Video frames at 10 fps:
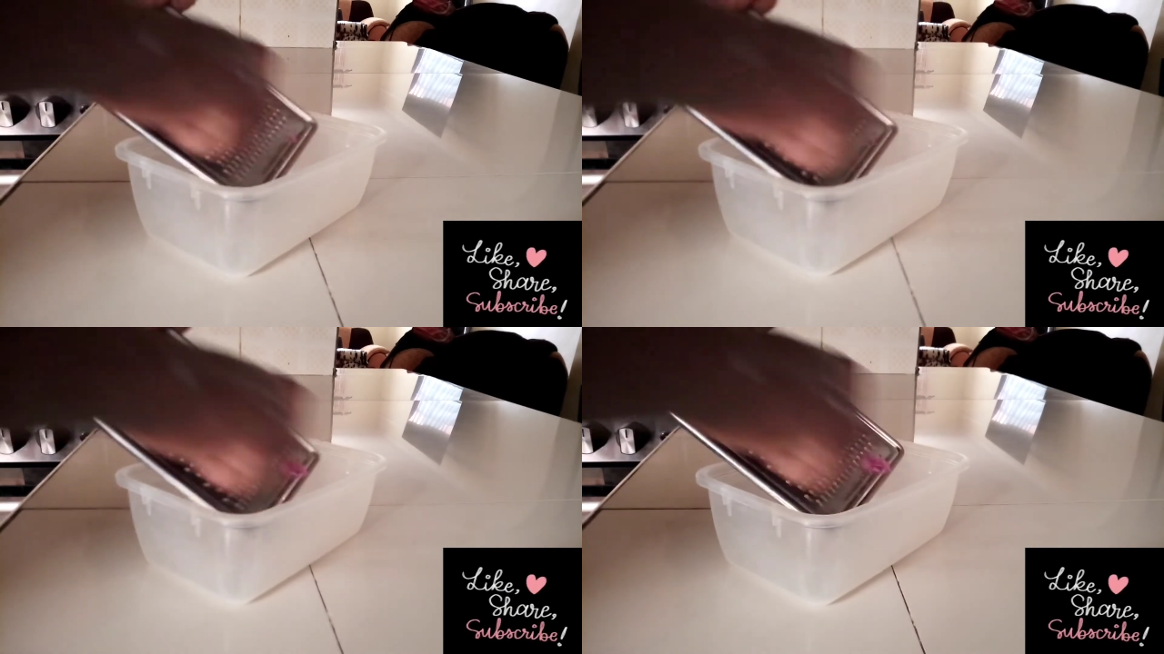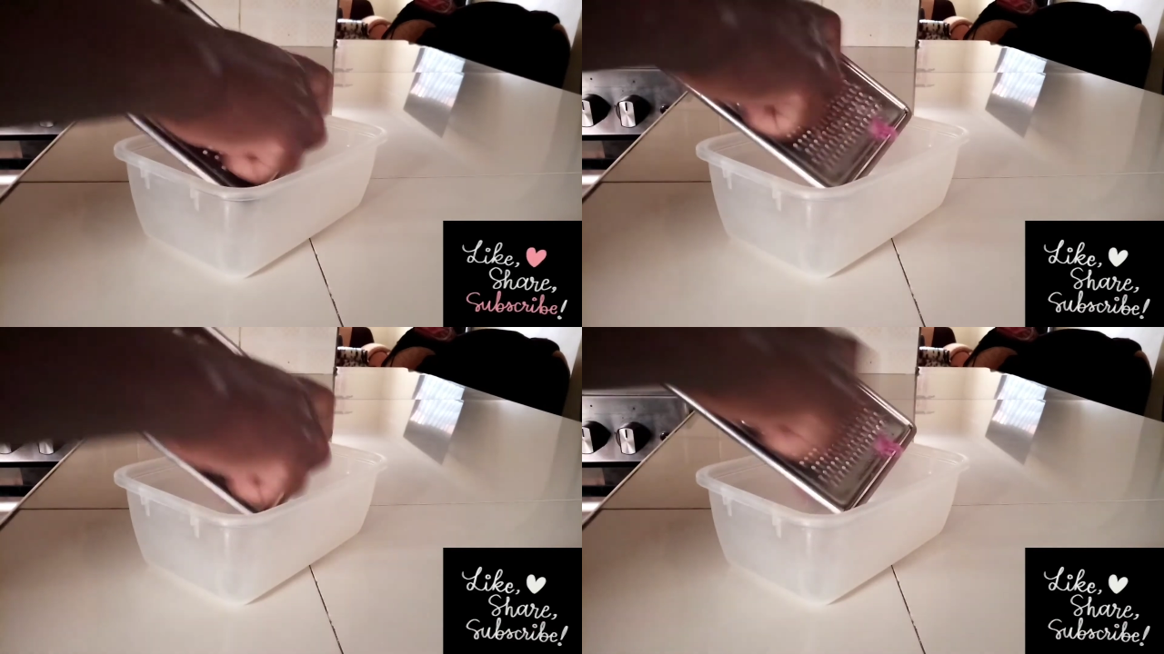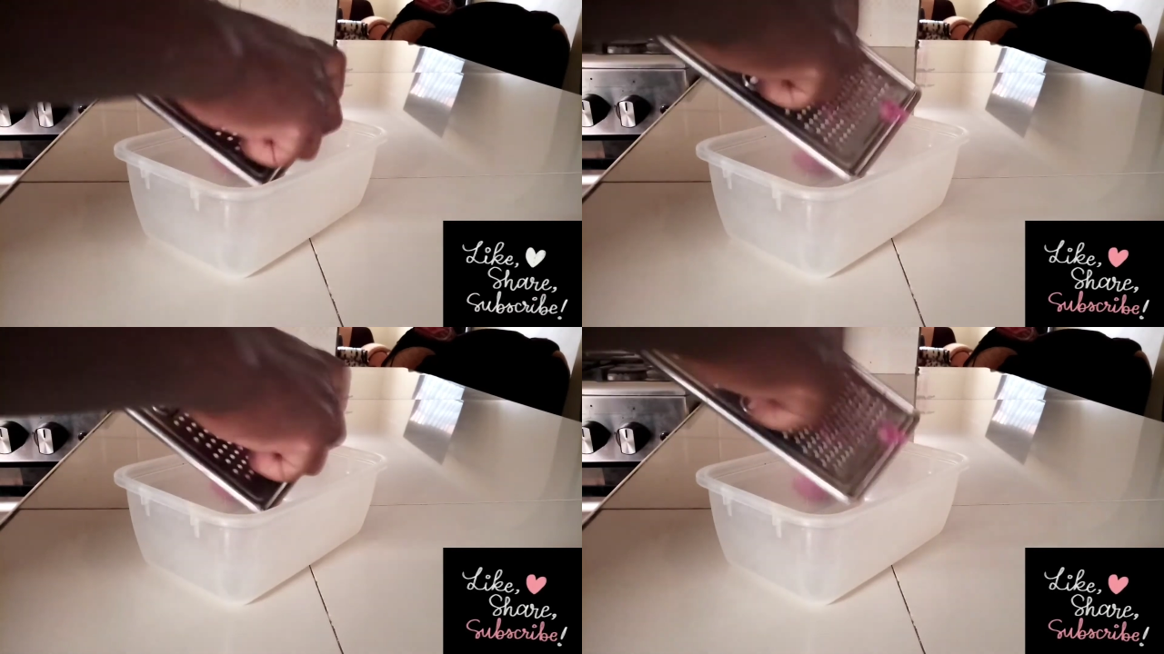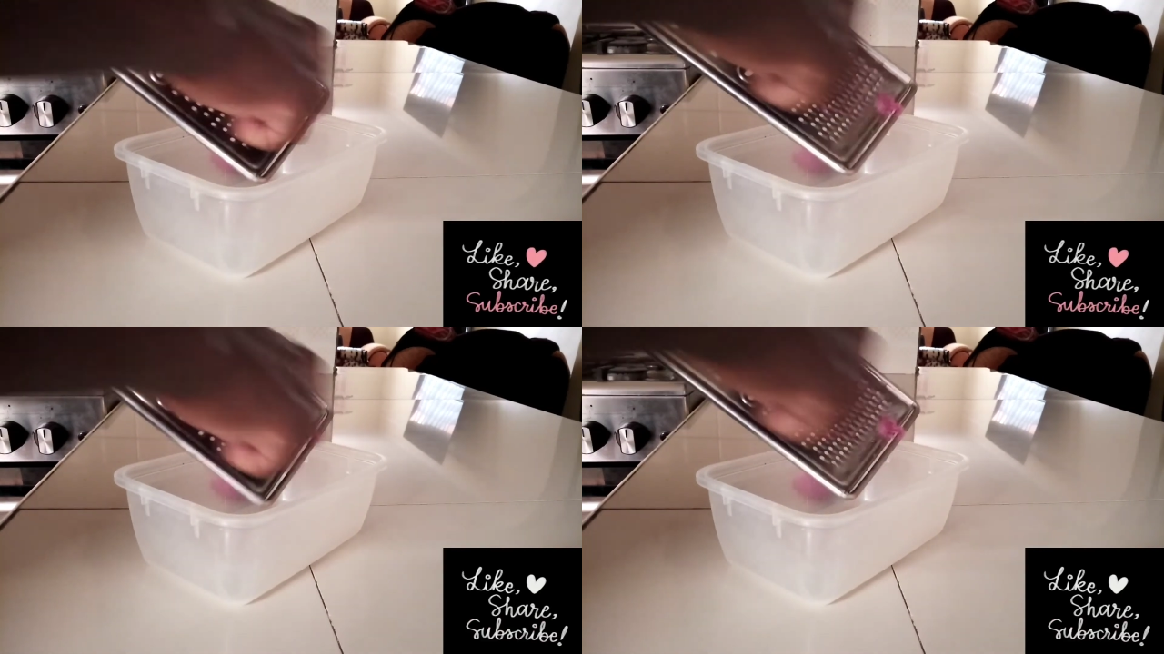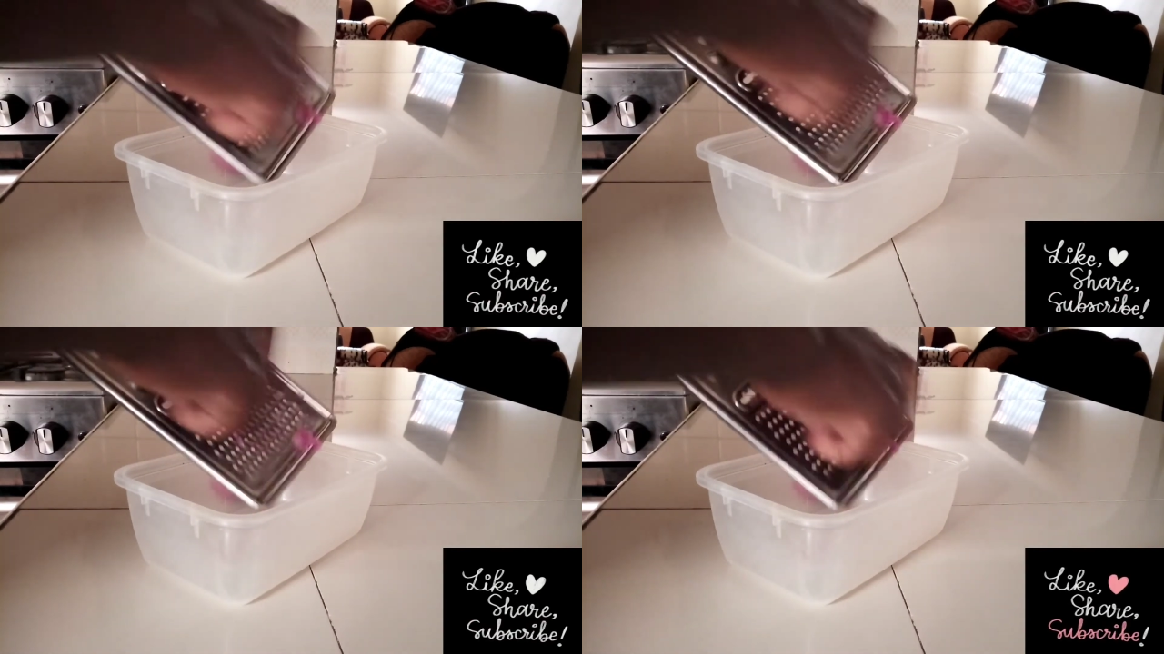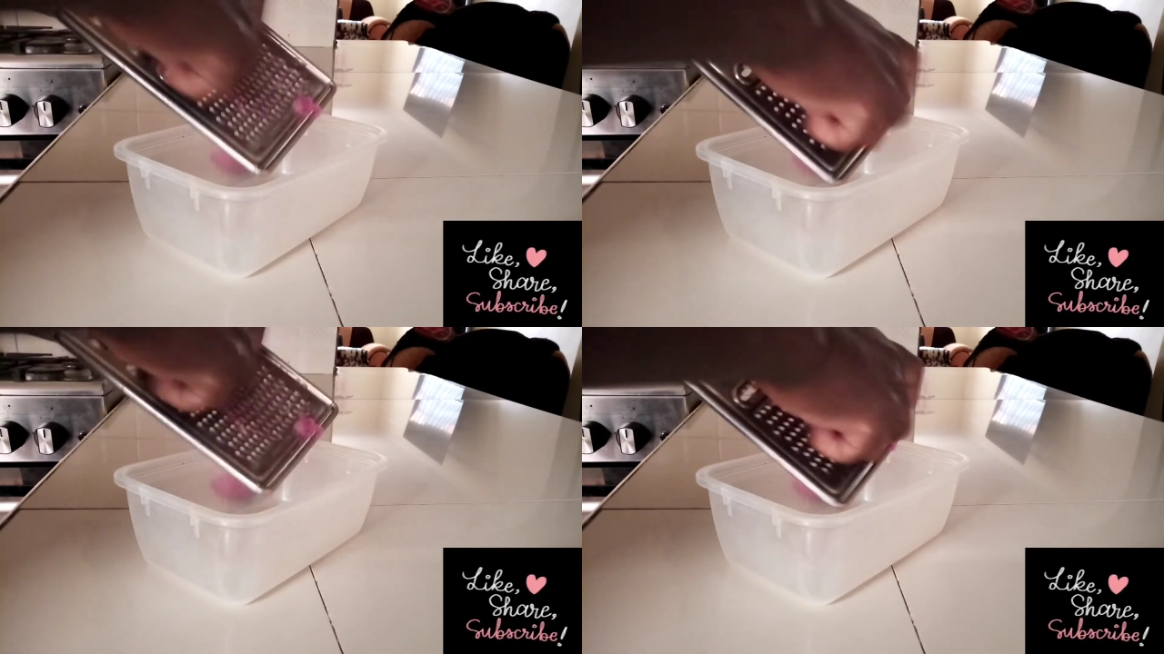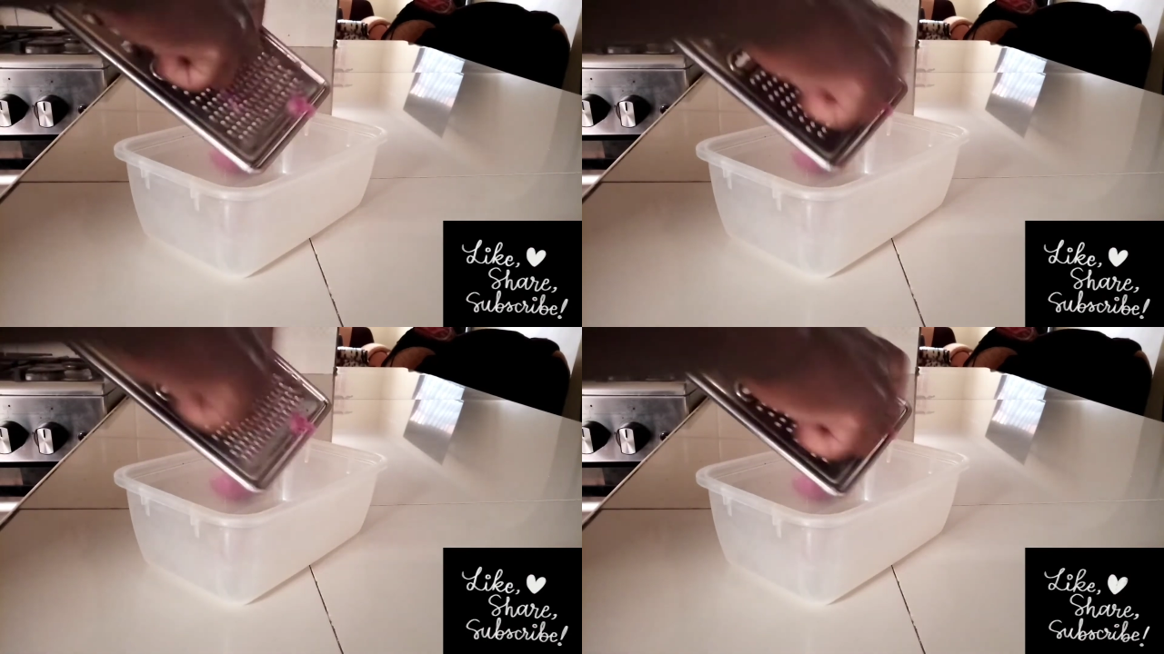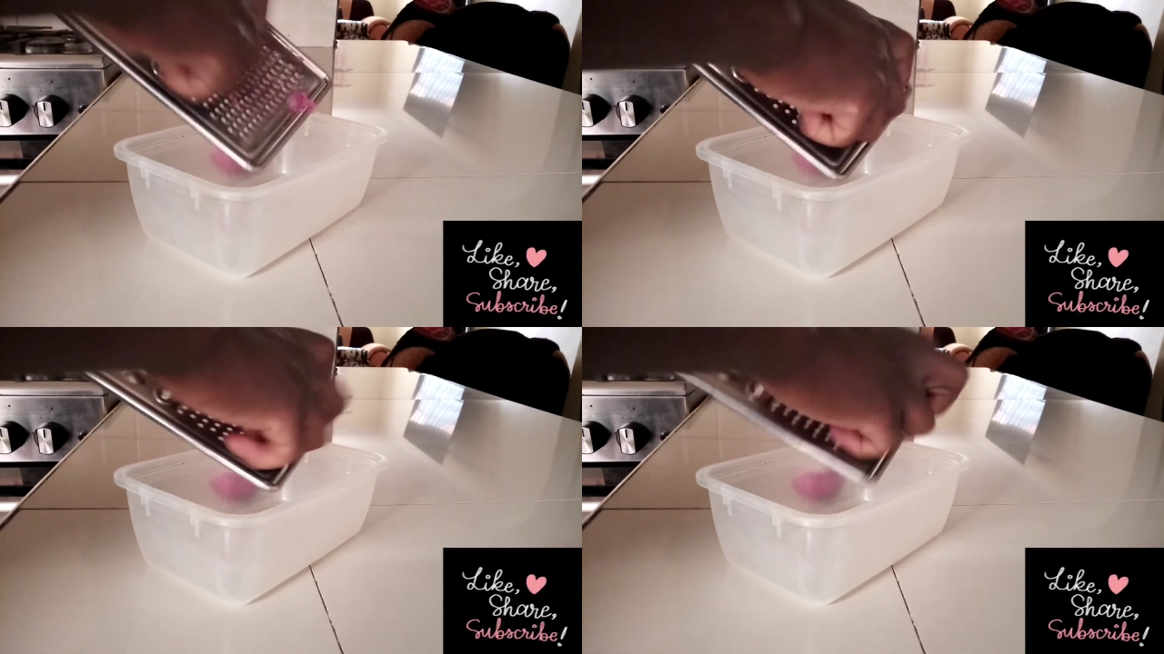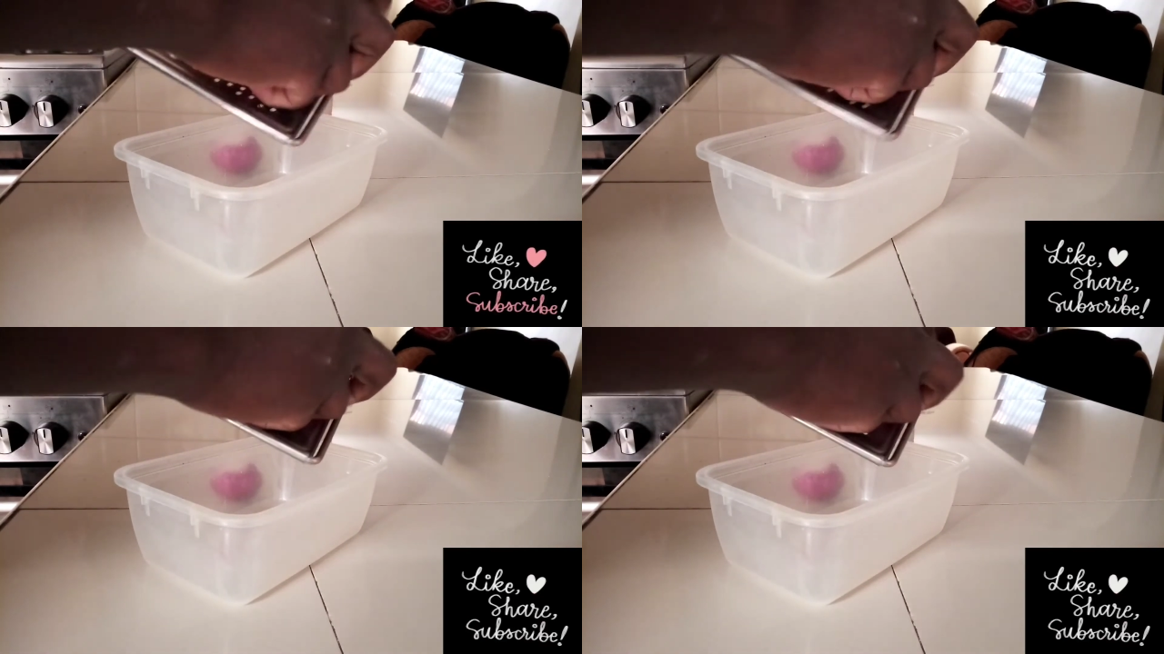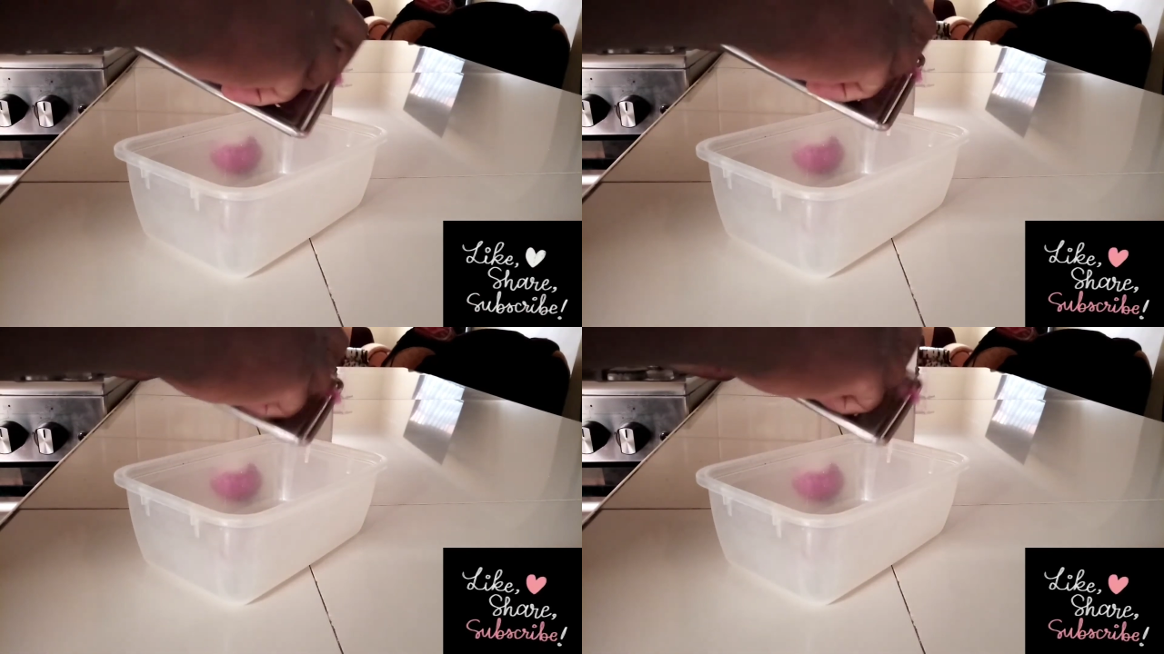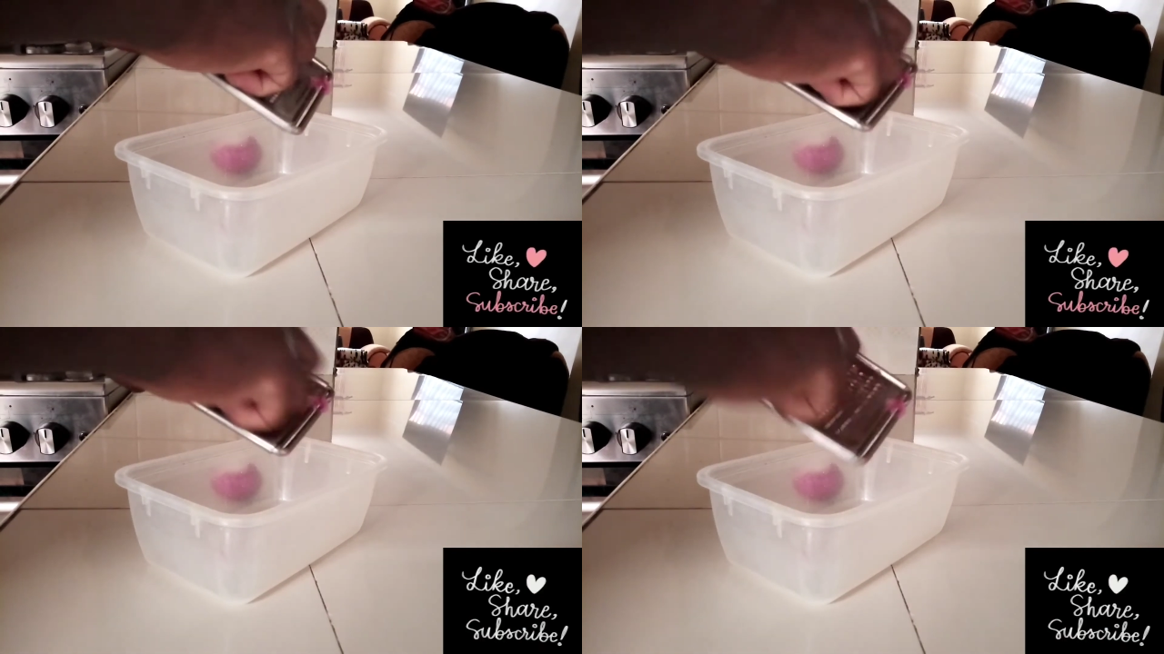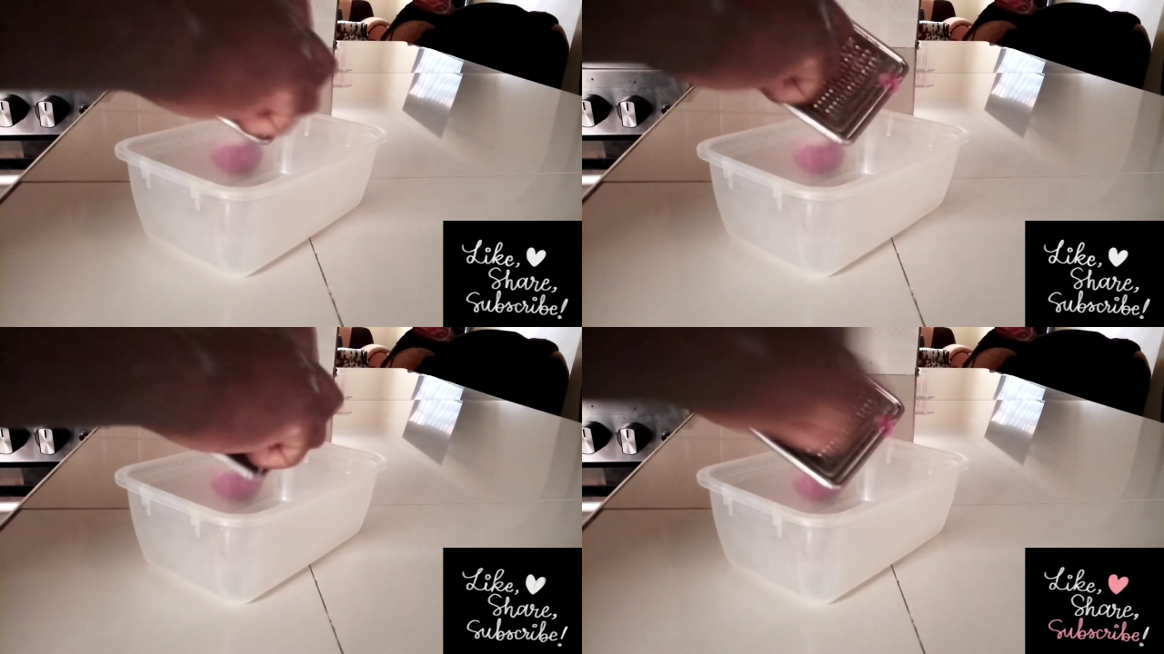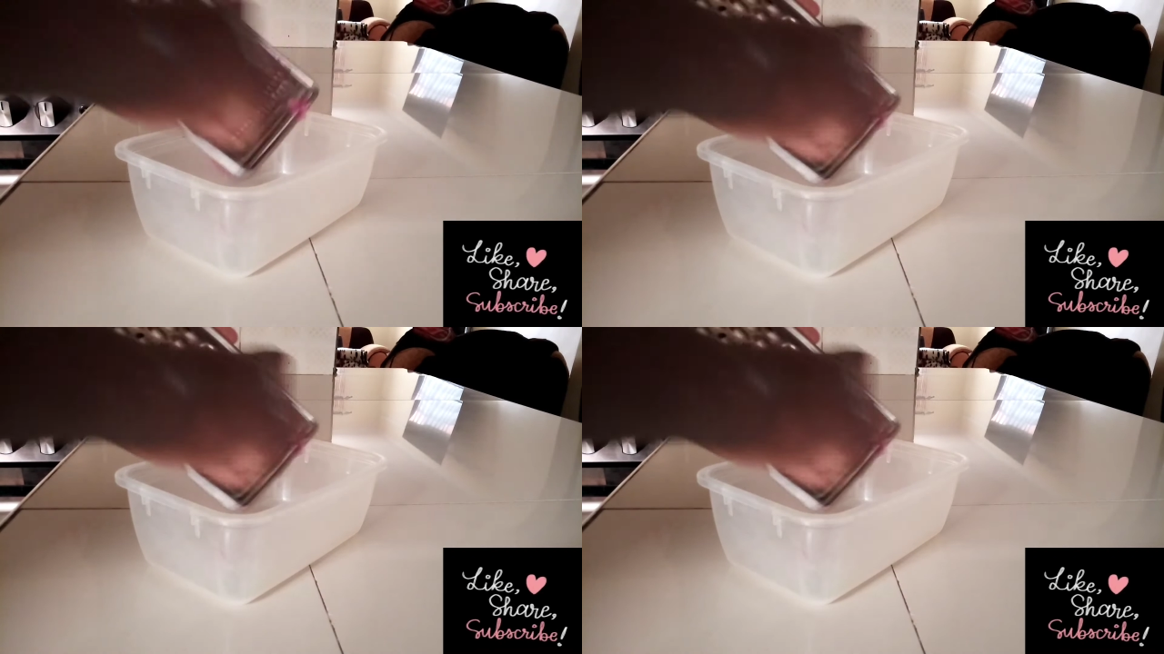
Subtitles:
No face is visible, so there are no lips to read.